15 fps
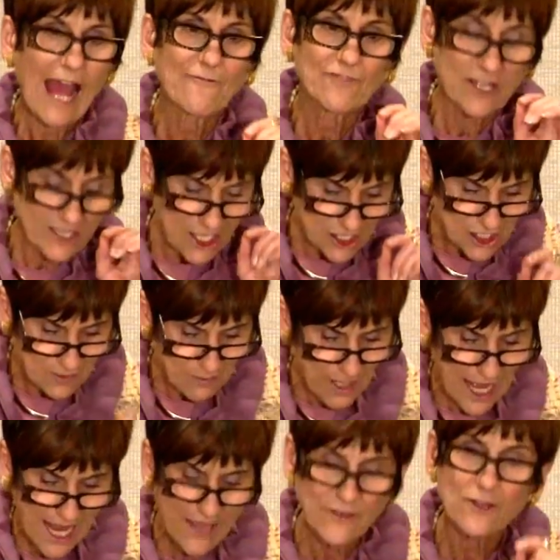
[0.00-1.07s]
have to
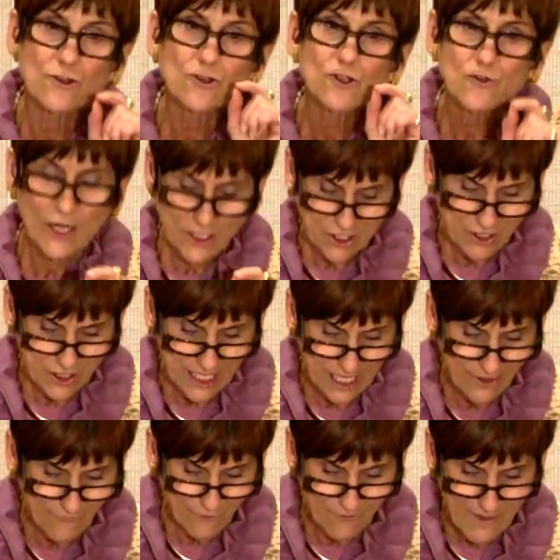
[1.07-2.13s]
display the nutritional
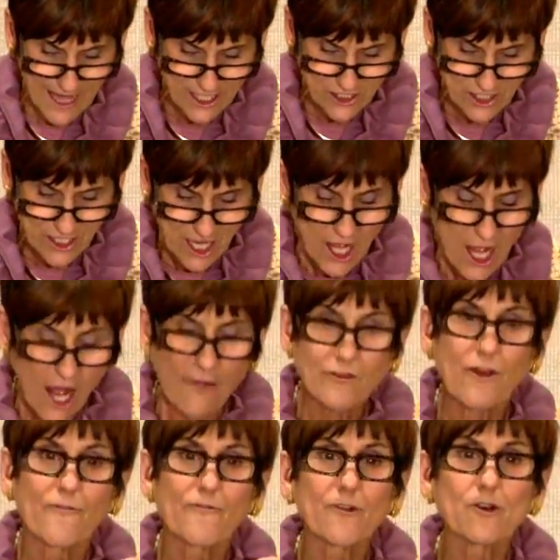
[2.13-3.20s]
information
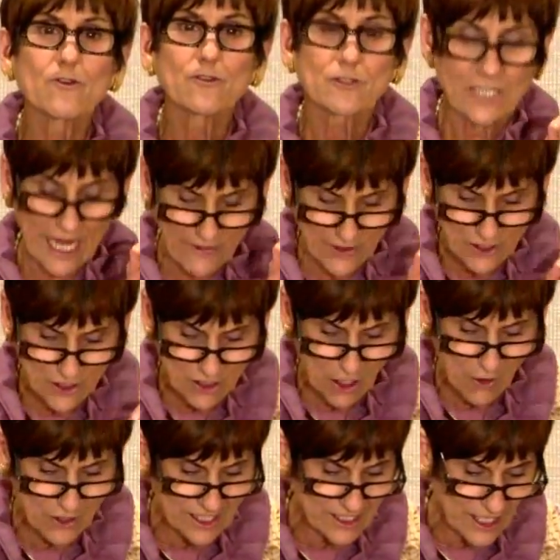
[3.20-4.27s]
of the foods and the
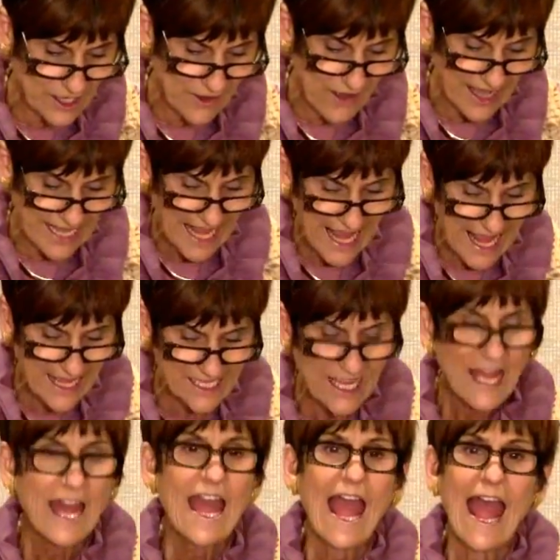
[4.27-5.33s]
sodas that are on hand.
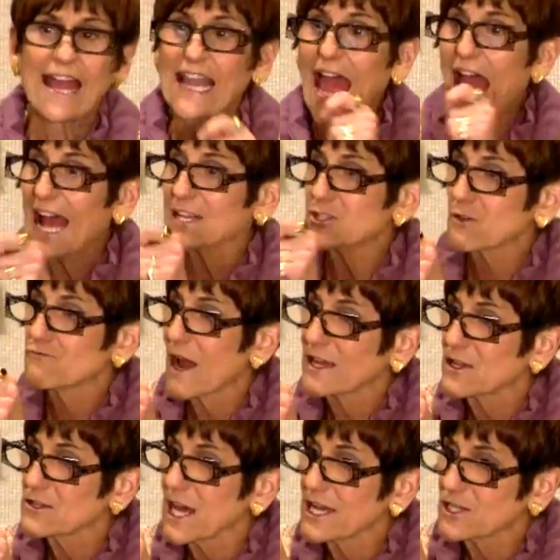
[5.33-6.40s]
And as the
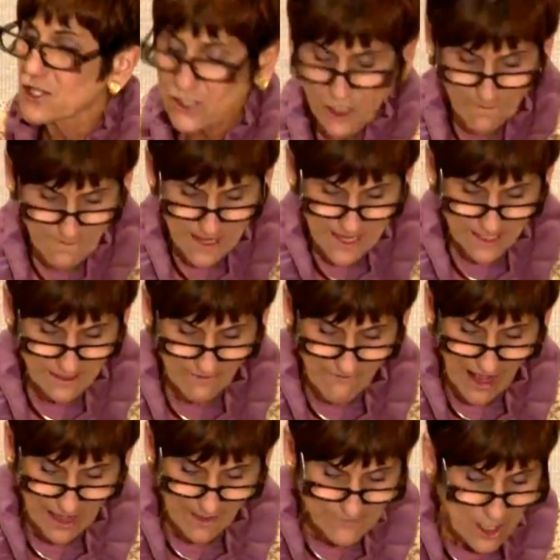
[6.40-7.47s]
regulations are being
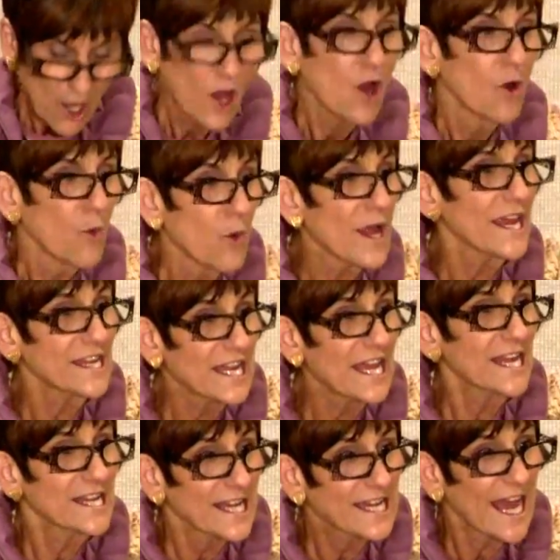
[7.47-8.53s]
developed, we
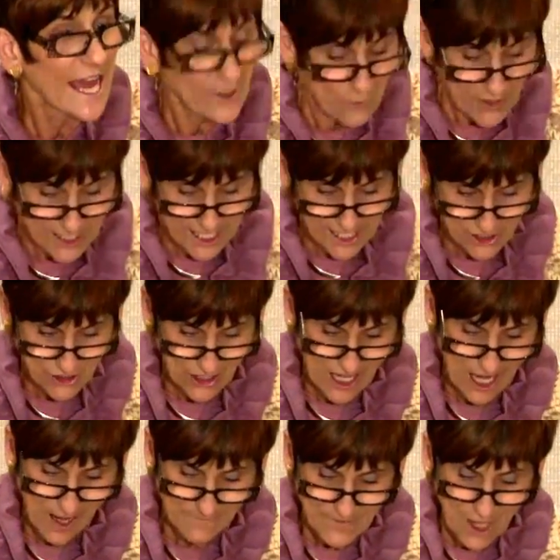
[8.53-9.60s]
need, again, we need your
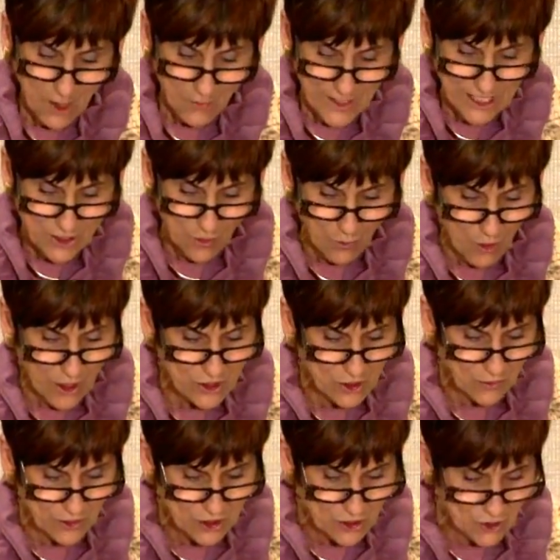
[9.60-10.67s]
help. We need to work
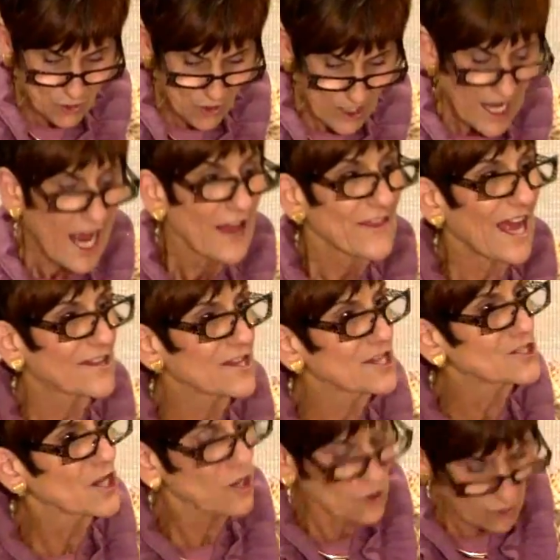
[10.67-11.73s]
to ensure that
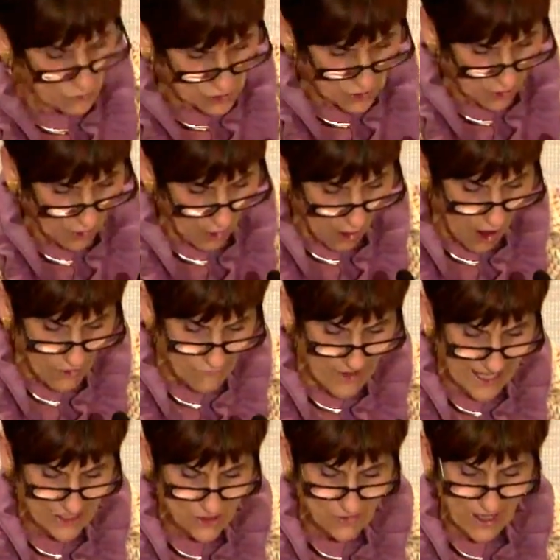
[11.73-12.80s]
this includes all
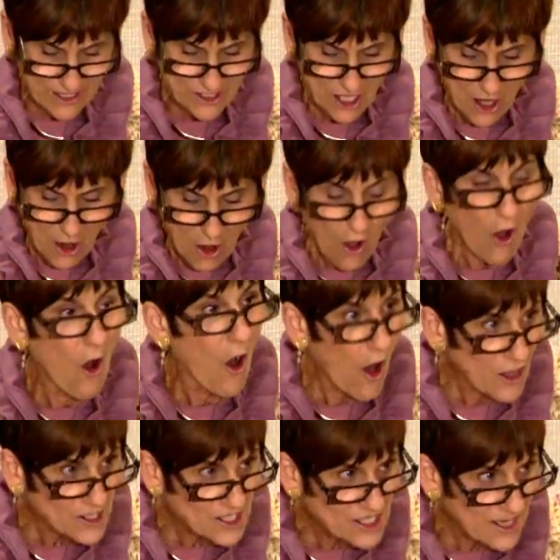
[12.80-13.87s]
restaurants,
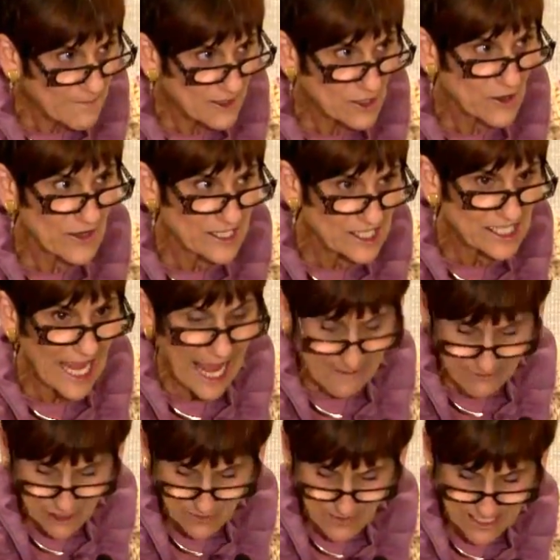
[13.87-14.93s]
all similar
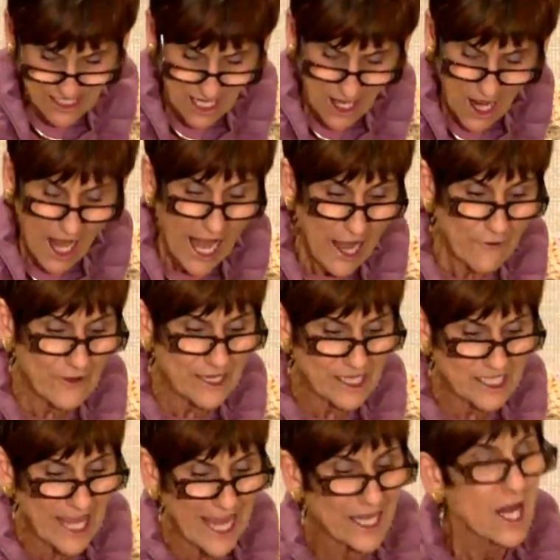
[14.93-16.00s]
establishments,
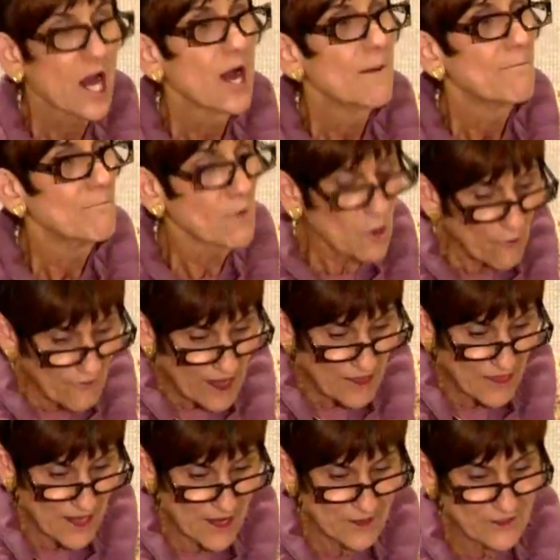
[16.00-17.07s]
areas like movie
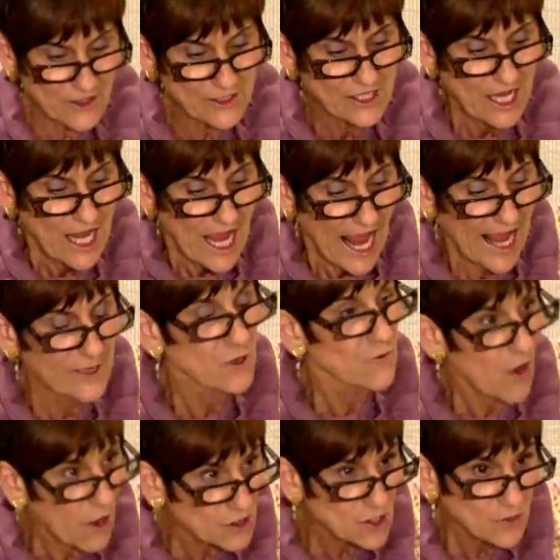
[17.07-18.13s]
theaters and
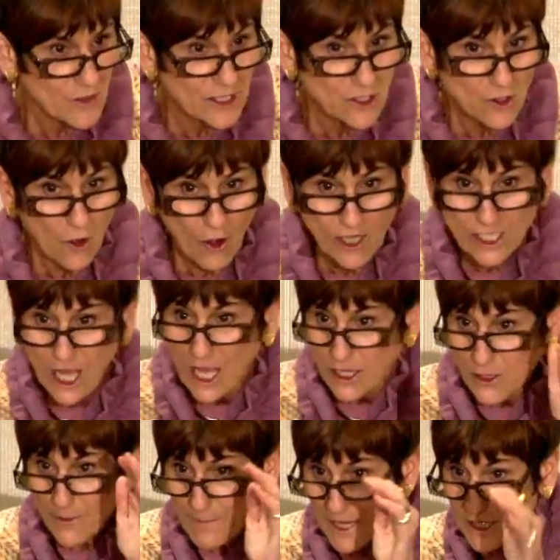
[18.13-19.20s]
grocery stores.
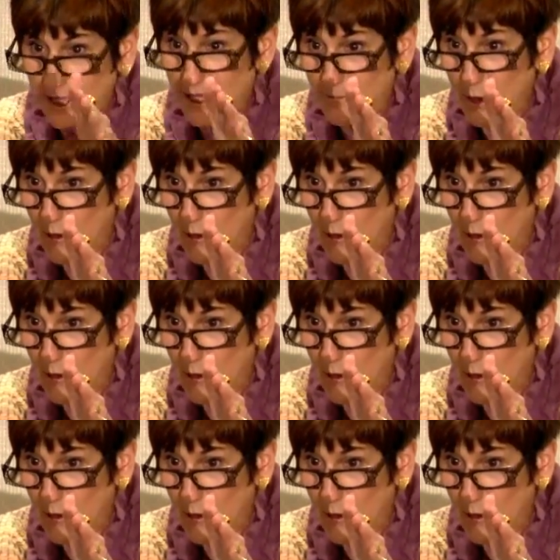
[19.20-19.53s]
You've been to the